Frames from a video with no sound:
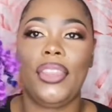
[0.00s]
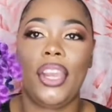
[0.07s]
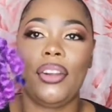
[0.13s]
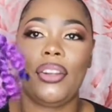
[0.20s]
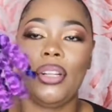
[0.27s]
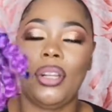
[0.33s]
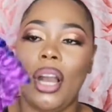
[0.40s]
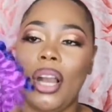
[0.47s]
They are
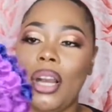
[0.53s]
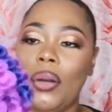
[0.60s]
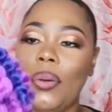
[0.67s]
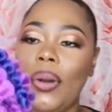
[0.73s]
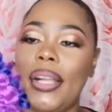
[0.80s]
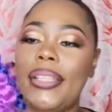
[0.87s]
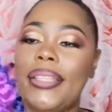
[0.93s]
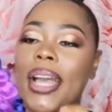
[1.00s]
the longer
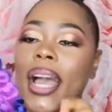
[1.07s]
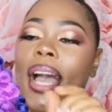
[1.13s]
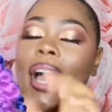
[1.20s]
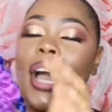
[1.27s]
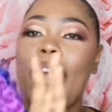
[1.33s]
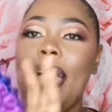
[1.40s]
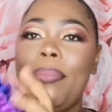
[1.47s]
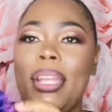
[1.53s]
ones.
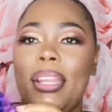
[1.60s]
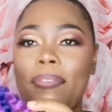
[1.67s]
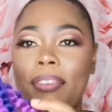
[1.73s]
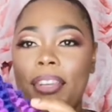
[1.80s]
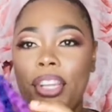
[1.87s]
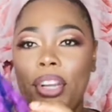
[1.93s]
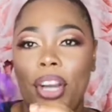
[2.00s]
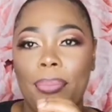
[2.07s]
I made a
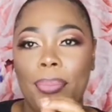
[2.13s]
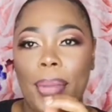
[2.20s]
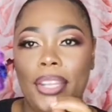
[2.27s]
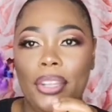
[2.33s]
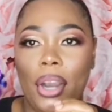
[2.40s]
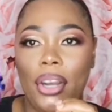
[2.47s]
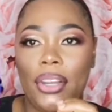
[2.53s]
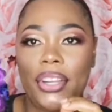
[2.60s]
video on my
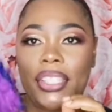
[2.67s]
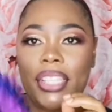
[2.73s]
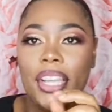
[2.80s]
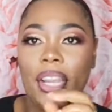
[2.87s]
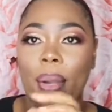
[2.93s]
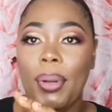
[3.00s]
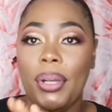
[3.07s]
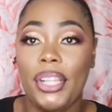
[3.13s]
daughter's
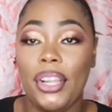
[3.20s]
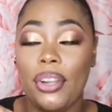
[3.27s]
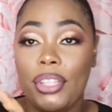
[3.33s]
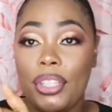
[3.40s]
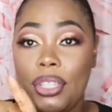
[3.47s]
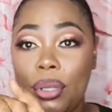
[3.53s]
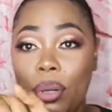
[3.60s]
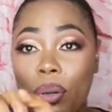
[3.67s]
hair, but they're
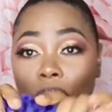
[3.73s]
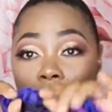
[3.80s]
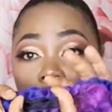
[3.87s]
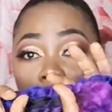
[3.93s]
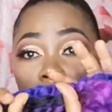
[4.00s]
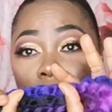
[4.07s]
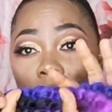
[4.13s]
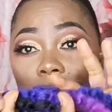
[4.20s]
so
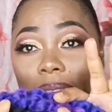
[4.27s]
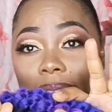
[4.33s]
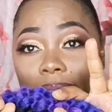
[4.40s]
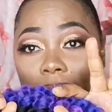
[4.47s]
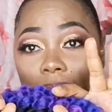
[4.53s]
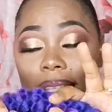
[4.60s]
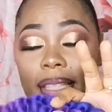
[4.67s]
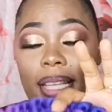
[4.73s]
colorful and
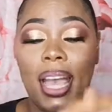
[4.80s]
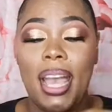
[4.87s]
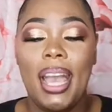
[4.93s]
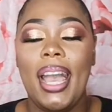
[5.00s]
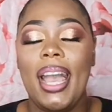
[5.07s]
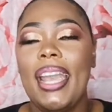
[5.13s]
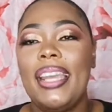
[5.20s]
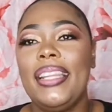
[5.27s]
nice.
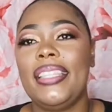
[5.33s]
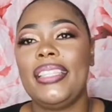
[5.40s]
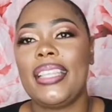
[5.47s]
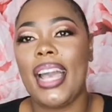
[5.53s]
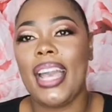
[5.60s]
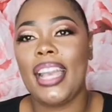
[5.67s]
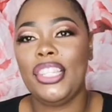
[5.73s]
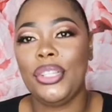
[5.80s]
I
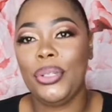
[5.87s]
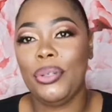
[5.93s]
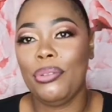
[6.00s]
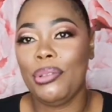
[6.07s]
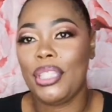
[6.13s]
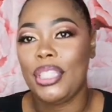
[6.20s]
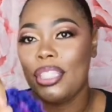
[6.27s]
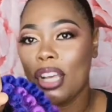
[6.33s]
decided to
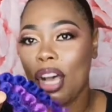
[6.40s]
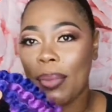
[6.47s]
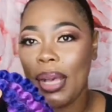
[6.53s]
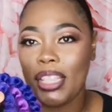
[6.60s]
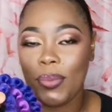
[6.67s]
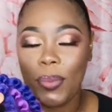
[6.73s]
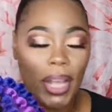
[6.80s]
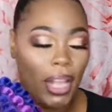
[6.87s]
use some
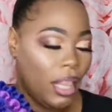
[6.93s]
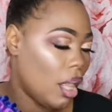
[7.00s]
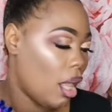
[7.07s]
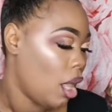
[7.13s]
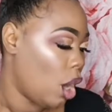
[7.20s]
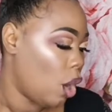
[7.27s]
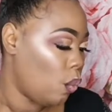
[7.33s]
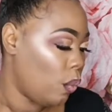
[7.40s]
as well
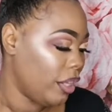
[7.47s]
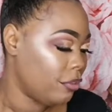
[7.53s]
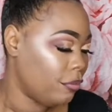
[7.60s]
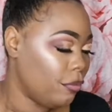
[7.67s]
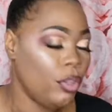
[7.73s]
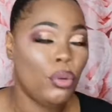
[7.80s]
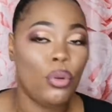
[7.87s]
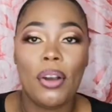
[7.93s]
with
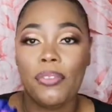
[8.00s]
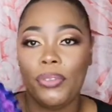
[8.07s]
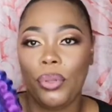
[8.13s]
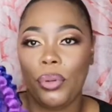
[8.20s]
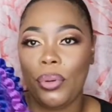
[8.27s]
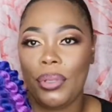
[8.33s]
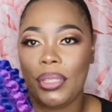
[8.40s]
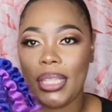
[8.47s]
few of
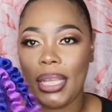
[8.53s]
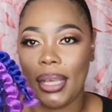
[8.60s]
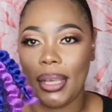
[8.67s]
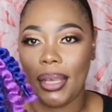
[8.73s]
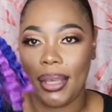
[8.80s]
those.